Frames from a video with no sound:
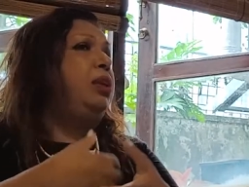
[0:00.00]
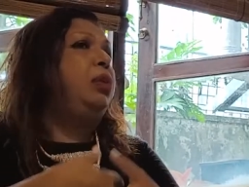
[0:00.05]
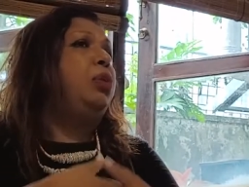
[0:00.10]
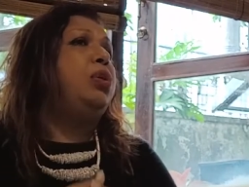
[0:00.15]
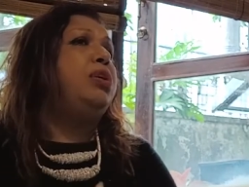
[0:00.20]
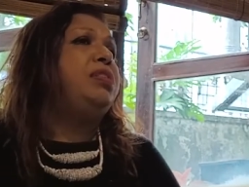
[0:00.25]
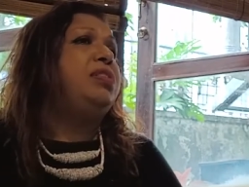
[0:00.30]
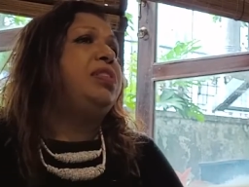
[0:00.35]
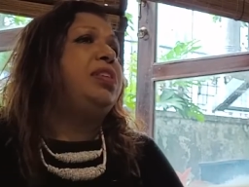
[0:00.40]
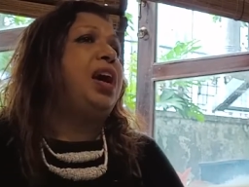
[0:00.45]

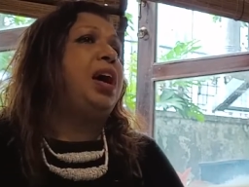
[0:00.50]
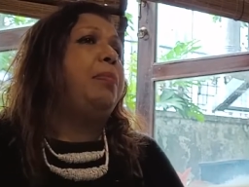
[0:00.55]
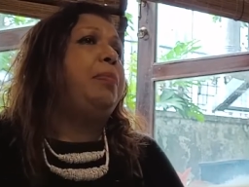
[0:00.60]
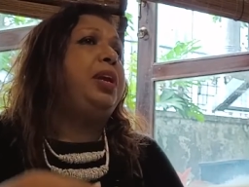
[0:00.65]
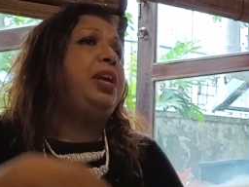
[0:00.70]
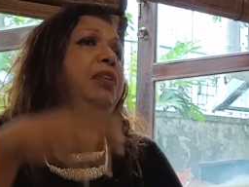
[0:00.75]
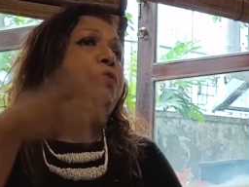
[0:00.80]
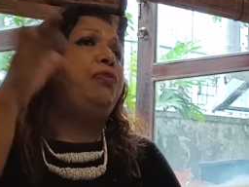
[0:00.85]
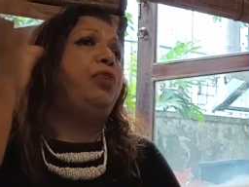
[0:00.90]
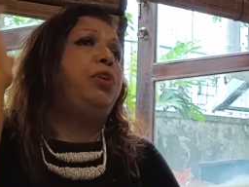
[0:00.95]
notes are
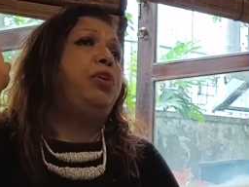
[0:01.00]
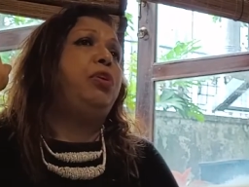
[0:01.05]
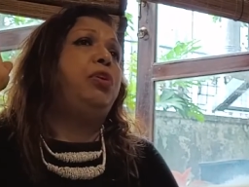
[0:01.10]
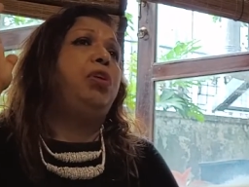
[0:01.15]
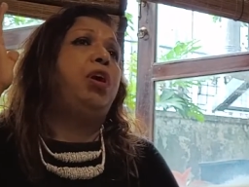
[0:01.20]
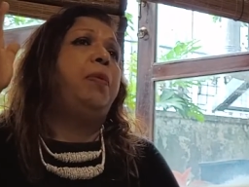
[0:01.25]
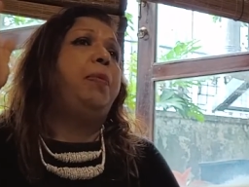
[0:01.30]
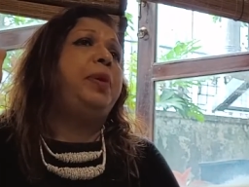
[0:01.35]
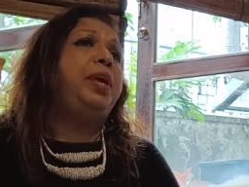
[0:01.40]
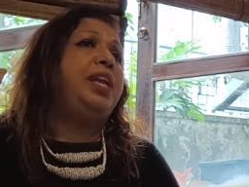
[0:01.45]
being
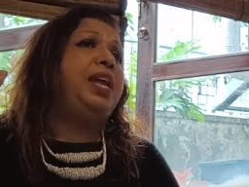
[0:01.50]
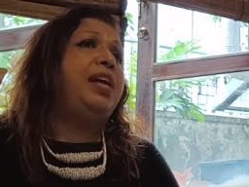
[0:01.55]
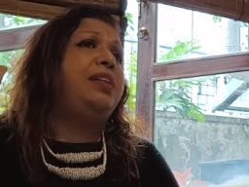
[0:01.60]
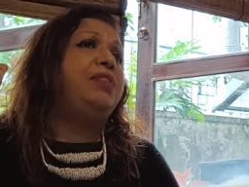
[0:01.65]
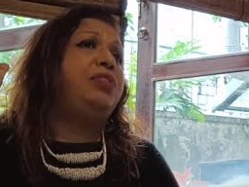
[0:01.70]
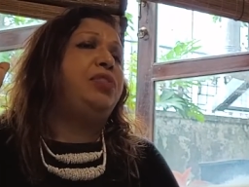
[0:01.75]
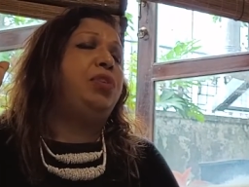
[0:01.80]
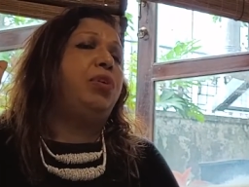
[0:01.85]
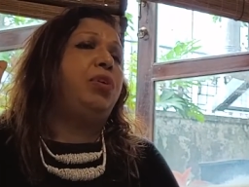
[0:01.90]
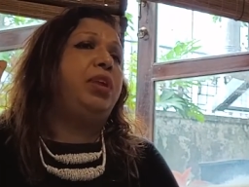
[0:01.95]
photocopied
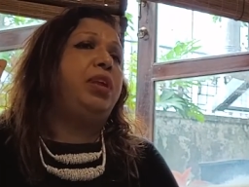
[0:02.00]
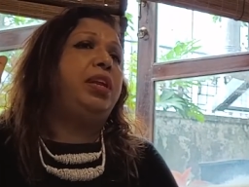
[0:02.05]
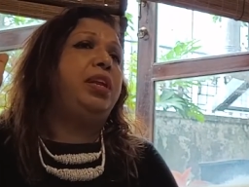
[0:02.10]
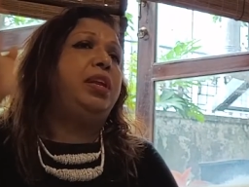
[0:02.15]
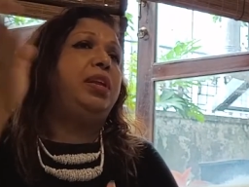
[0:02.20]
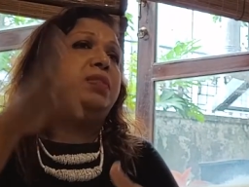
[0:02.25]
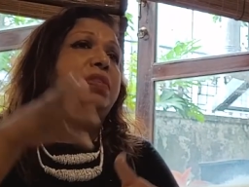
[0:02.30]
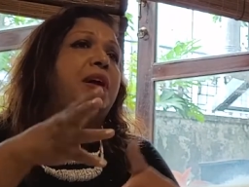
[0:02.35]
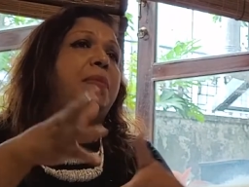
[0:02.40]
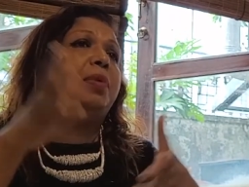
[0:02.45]
and sold
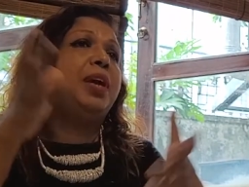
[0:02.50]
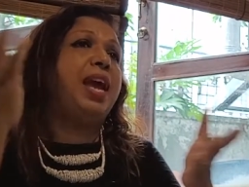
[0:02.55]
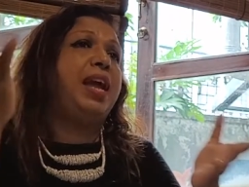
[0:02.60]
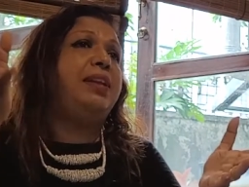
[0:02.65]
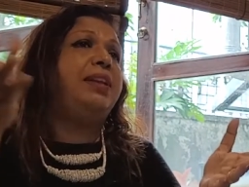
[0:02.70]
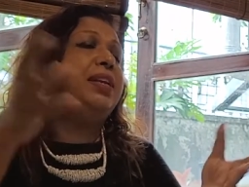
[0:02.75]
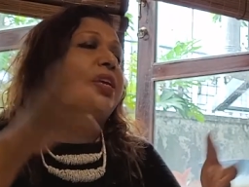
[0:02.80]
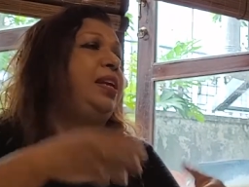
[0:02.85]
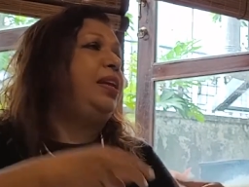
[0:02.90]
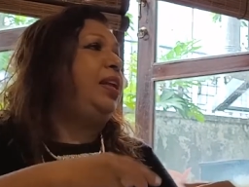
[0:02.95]
in uh, some
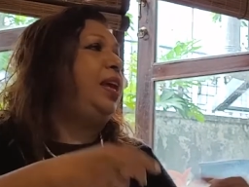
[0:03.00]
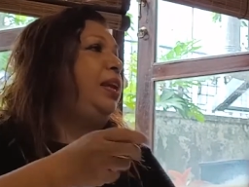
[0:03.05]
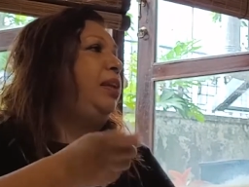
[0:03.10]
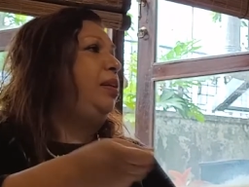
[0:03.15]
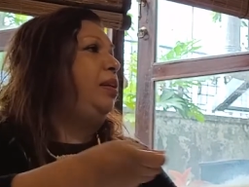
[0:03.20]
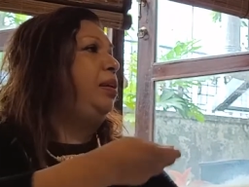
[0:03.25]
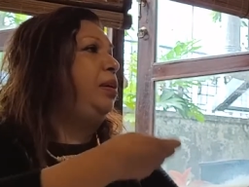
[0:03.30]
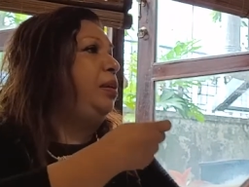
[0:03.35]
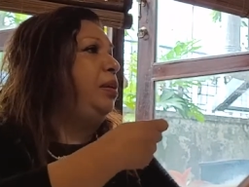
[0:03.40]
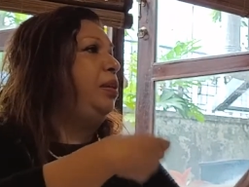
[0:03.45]
canteen,
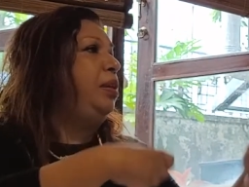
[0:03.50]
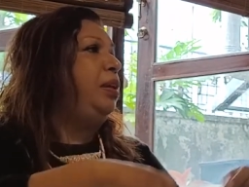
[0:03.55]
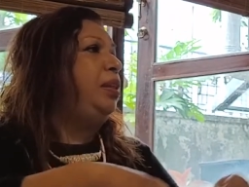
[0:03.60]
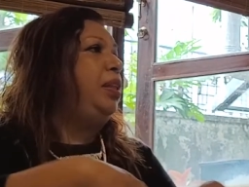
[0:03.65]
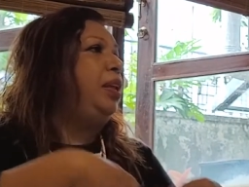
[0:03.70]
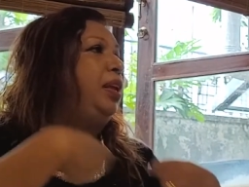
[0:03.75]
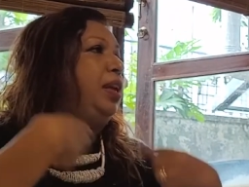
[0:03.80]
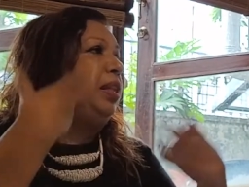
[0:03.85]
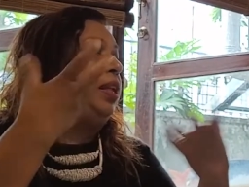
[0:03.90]
and uh, they, they,